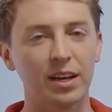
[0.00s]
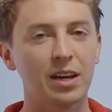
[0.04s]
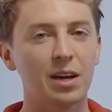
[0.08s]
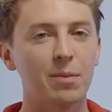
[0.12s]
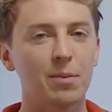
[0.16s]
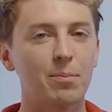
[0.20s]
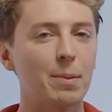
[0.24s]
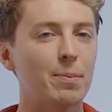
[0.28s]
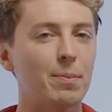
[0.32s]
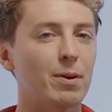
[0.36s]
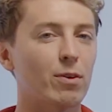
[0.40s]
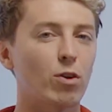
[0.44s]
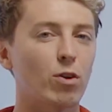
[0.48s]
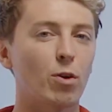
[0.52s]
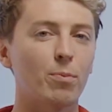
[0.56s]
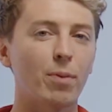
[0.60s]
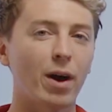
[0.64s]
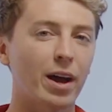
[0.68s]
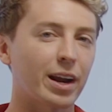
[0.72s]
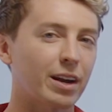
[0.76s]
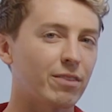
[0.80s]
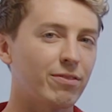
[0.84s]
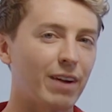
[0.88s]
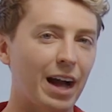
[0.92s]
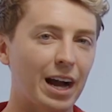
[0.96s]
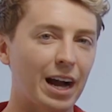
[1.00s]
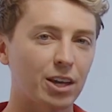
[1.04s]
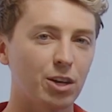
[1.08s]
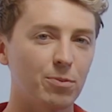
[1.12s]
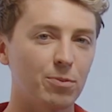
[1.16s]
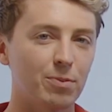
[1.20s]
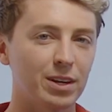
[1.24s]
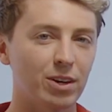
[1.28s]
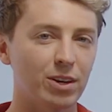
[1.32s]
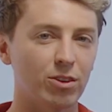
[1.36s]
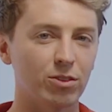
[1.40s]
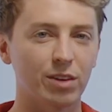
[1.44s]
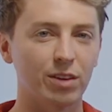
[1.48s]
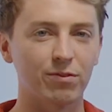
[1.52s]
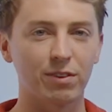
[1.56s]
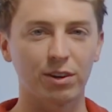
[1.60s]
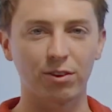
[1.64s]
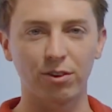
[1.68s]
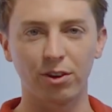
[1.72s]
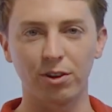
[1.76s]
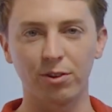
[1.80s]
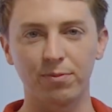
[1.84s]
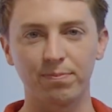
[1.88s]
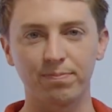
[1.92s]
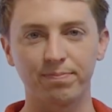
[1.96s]
maybe a robotic vacuum in your living
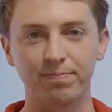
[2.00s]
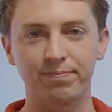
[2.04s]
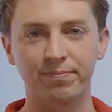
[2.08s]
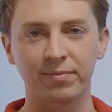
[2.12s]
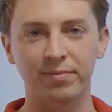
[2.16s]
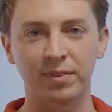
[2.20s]
room.